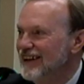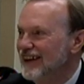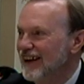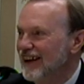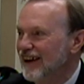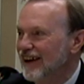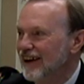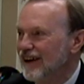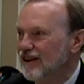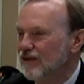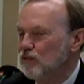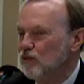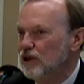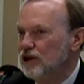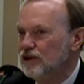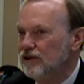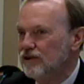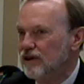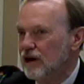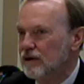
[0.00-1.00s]
We
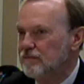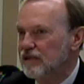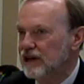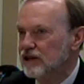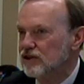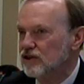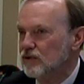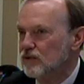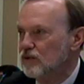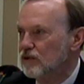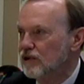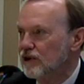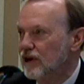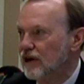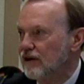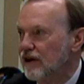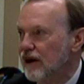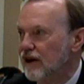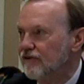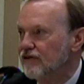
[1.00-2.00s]
do our best to warn
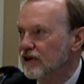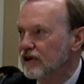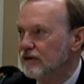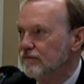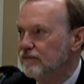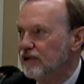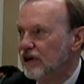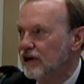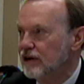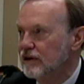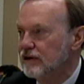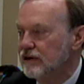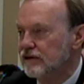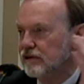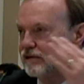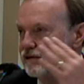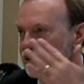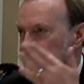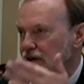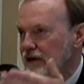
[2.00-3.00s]
our African
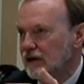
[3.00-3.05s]
partners.